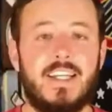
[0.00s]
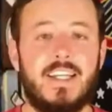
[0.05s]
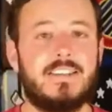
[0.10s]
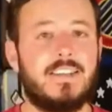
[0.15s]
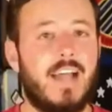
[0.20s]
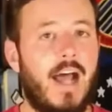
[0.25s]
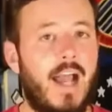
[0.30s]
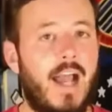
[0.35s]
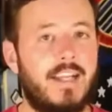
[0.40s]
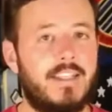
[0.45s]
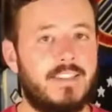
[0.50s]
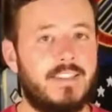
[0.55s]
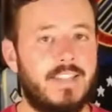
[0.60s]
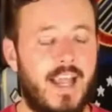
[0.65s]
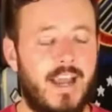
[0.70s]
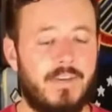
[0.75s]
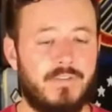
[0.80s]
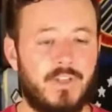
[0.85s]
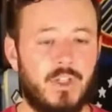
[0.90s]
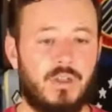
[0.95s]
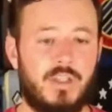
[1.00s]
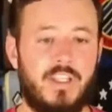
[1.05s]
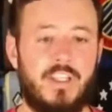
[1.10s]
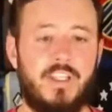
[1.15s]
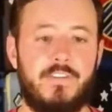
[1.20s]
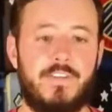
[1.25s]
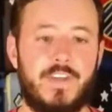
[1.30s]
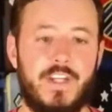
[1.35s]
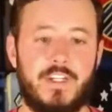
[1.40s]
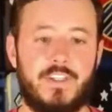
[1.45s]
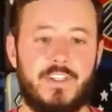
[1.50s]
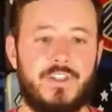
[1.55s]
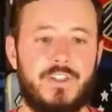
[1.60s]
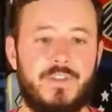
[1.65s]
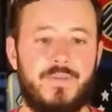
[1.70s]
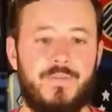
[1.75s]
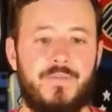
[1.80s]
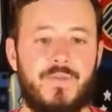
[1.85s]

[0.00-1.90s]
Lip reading: its highest ever league finish.